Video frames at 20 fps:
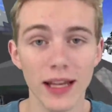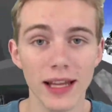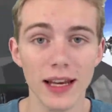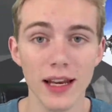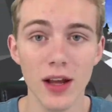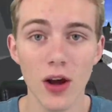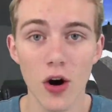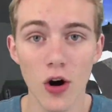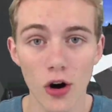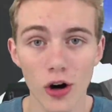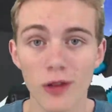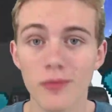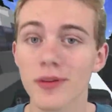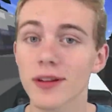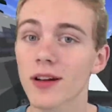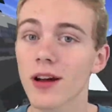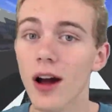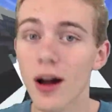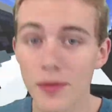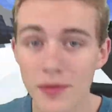any harm to
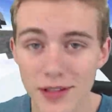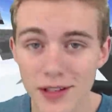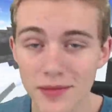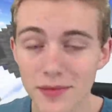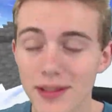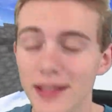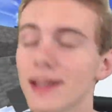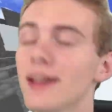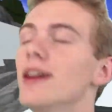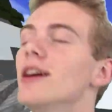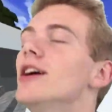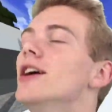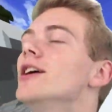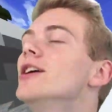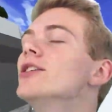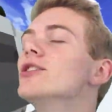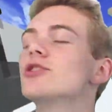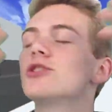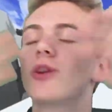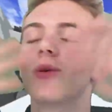come to me.
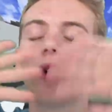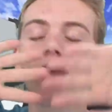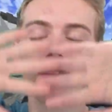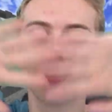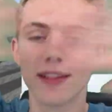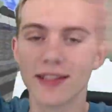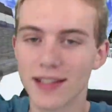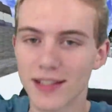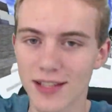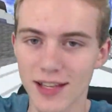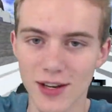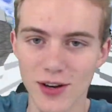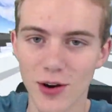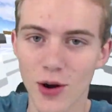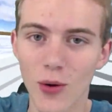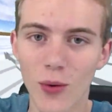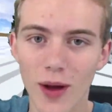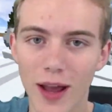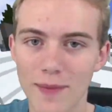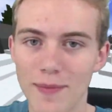So this is in
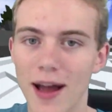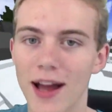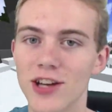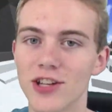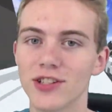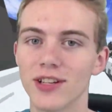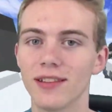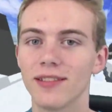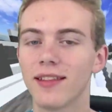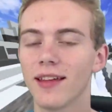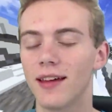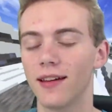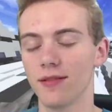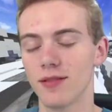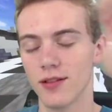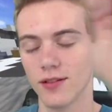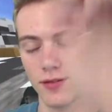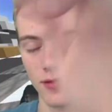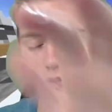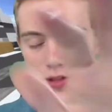no way bashing it than
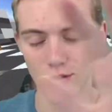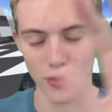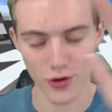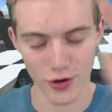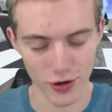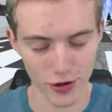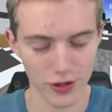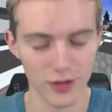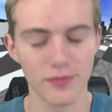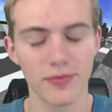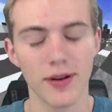your good